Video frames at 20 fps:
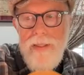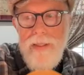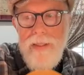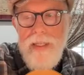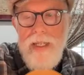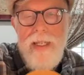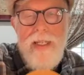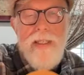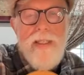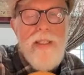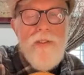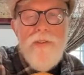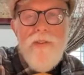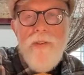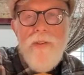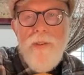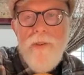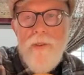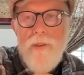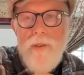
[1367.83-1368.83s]
and his
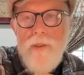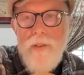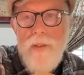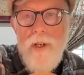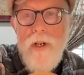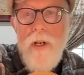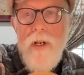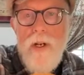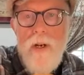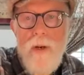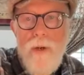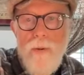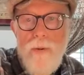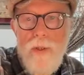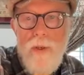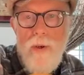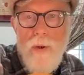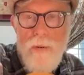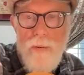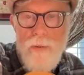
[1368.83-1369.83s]
or her
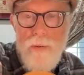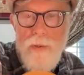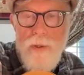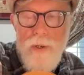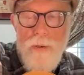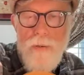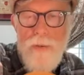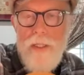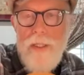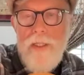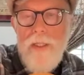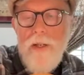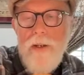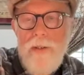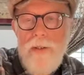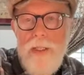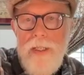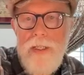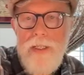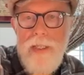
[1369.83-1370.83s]
own holy
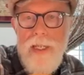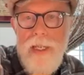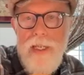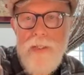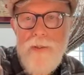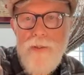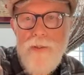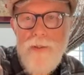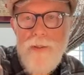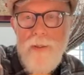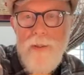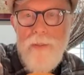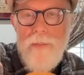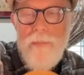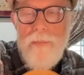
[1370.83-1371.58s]
guardian angel,